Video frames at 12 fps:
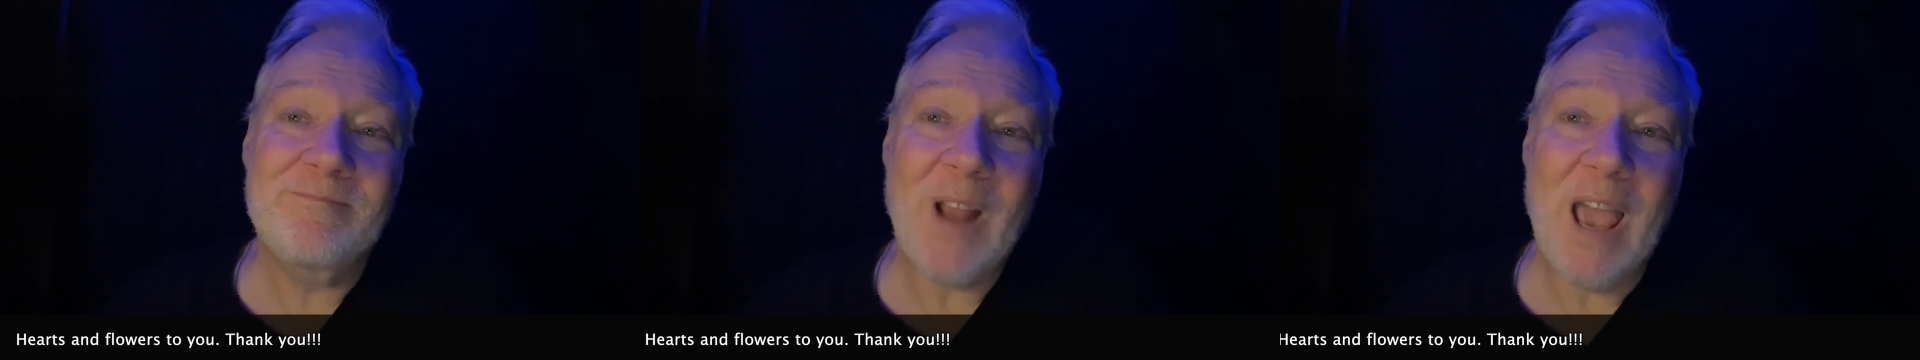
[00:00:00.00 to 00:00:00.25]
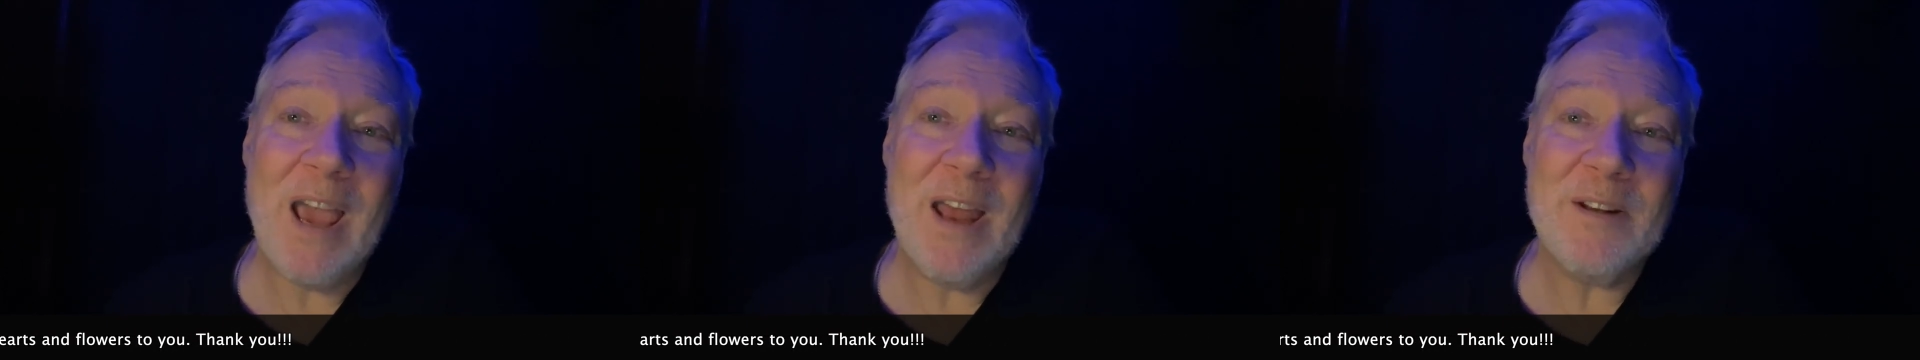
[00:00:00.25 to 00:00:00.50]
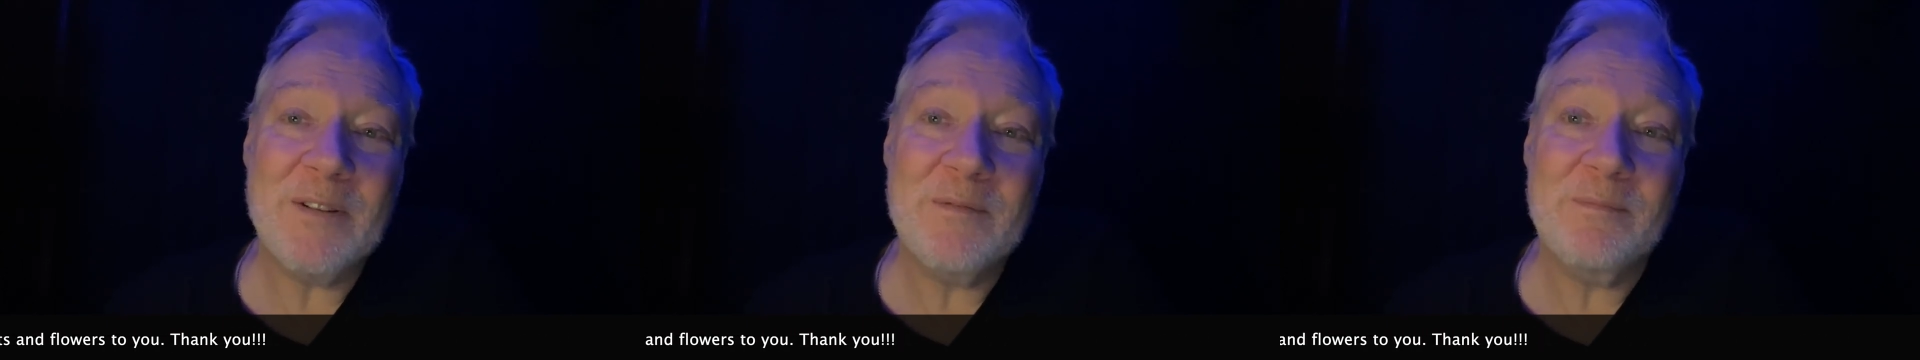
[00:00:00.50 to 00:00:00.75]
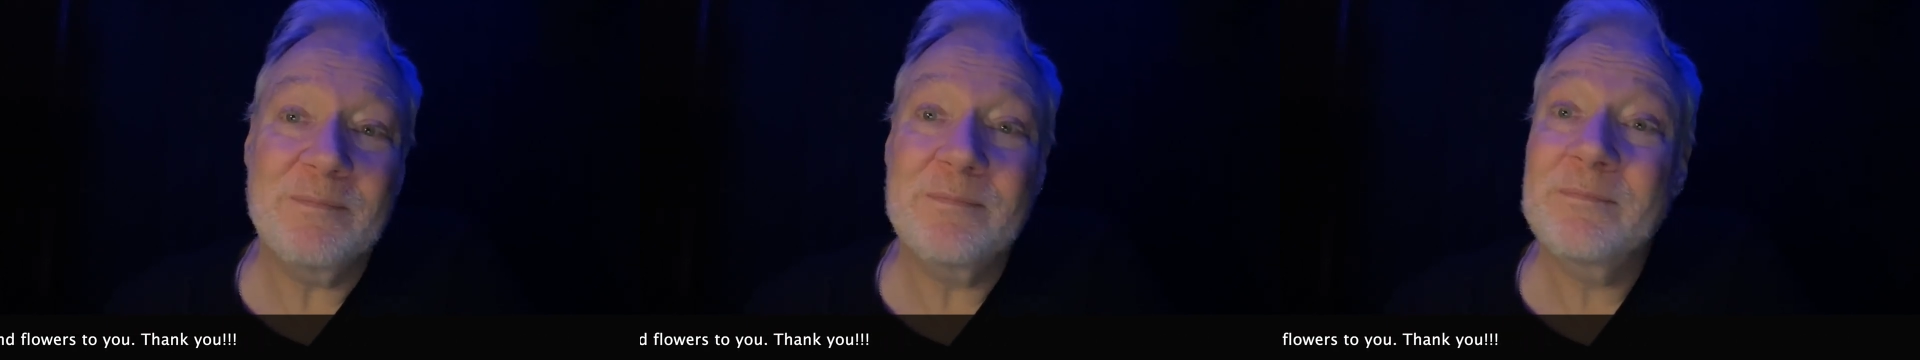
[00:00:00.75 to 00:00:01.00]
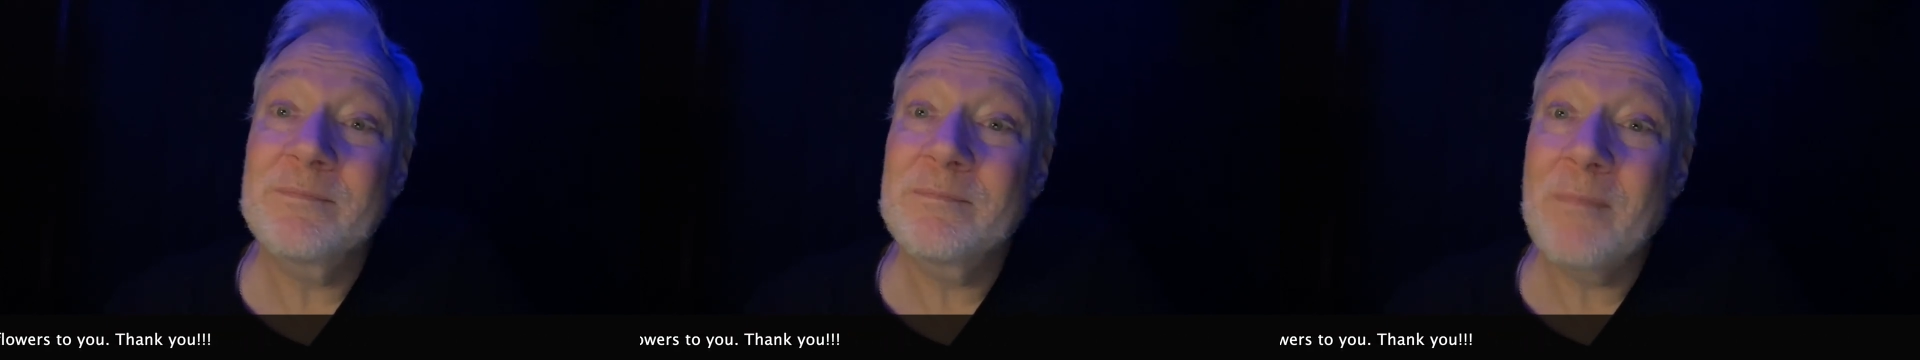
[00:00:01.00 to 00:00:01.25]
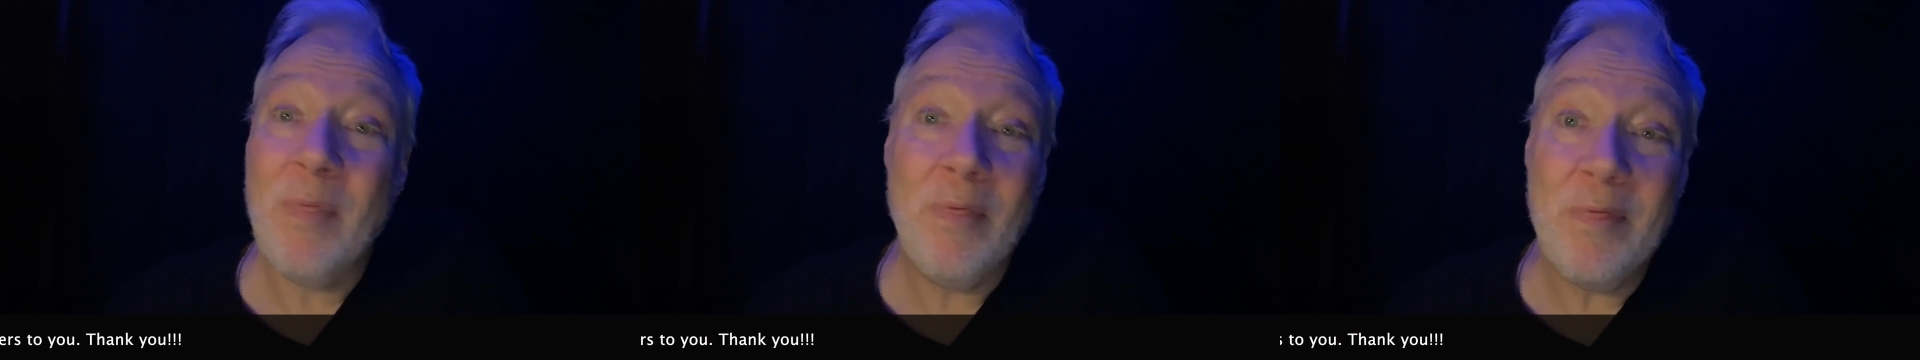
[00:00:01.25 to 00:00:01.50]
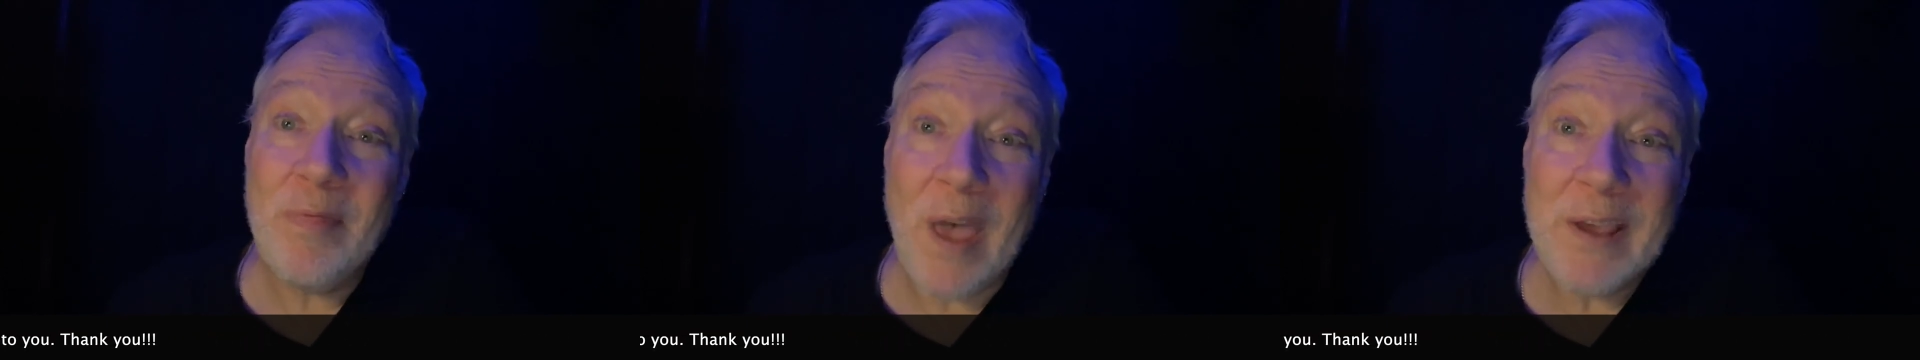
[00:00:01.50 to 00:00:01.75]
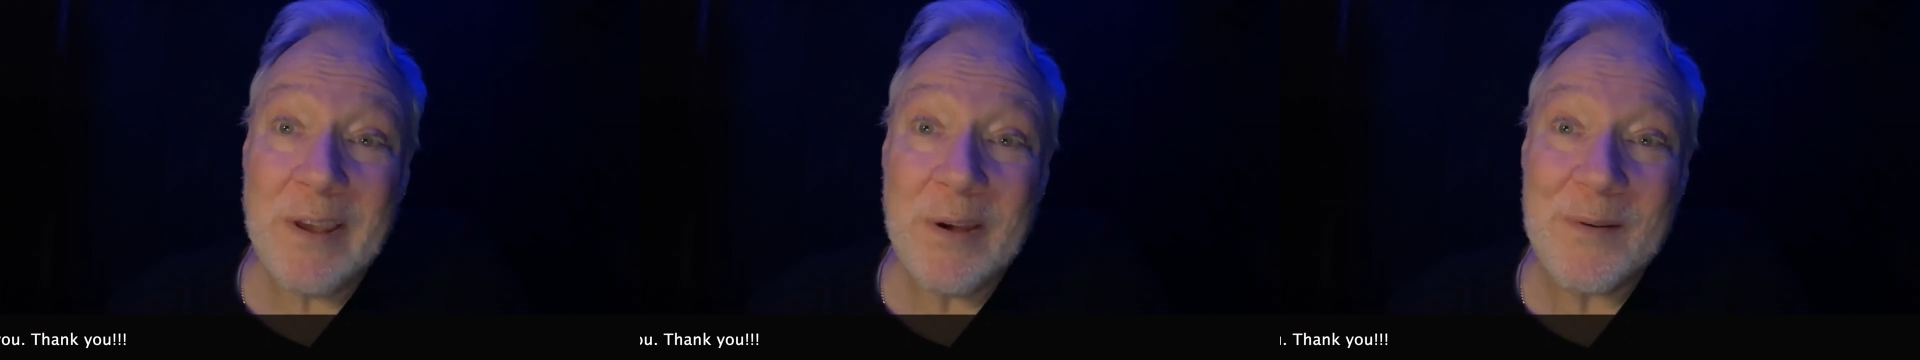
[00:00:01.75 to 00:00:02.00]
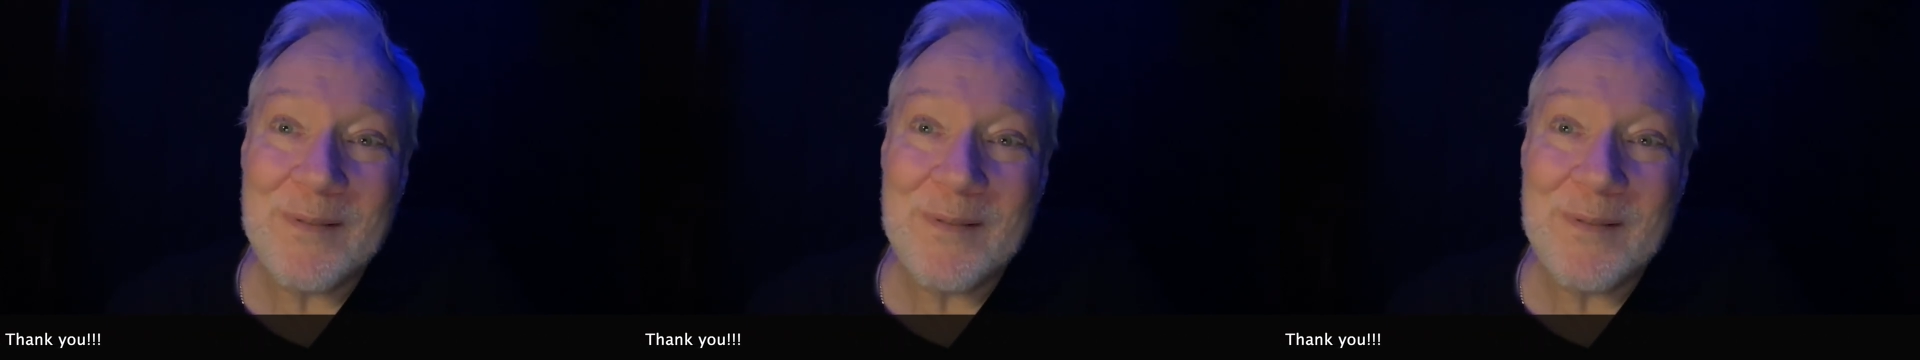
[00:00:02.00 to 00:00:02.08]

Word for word: And thank you.